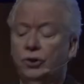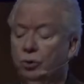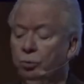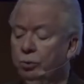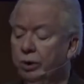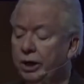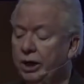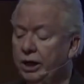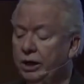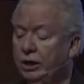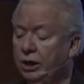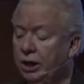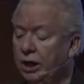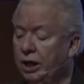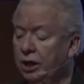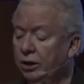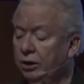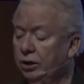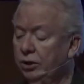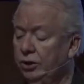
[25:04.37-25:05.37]
of the way
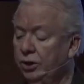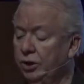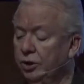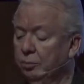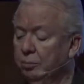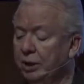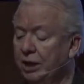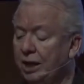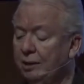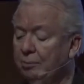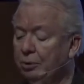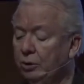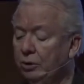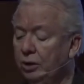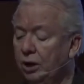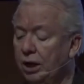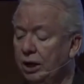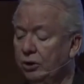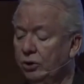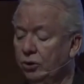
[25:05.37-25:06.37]
into your
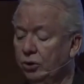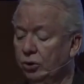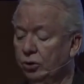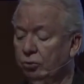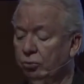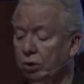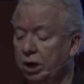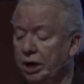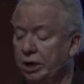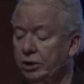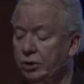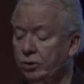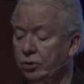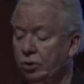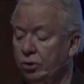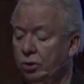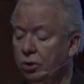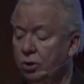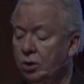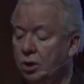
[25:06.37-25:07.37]
Bible and turn right.
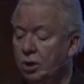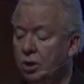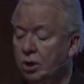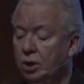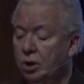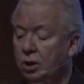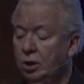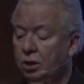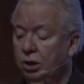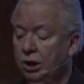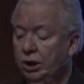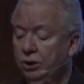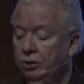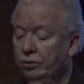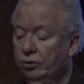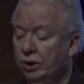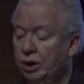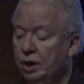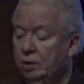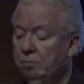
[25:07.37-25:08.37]
And
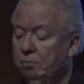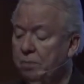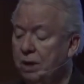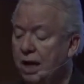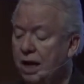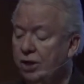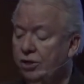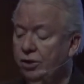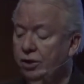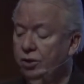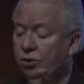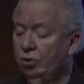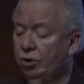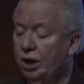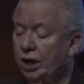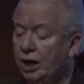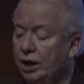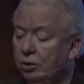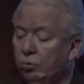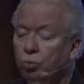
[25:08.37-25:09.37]
you'll hit Matthew,
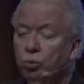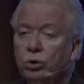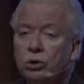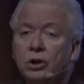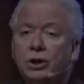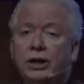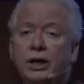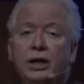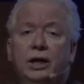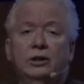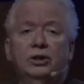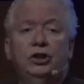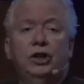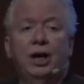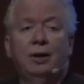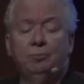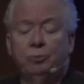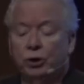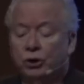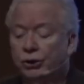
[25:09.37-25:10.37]
and we're looking at
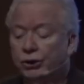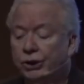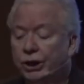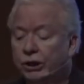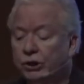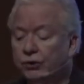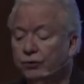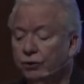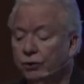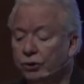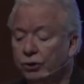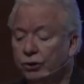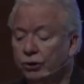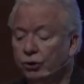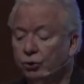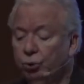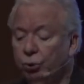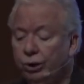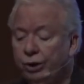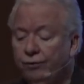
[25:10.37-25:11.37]
chapter 6, verses
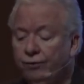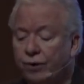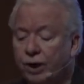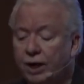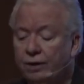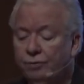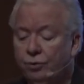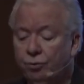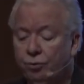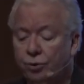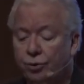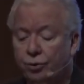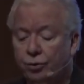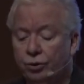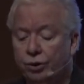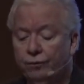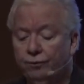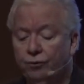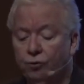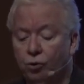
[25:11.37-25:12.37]
25 through
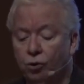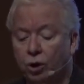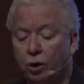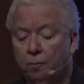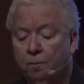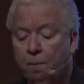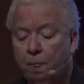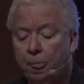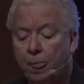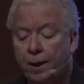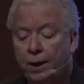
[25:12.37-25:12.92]
34.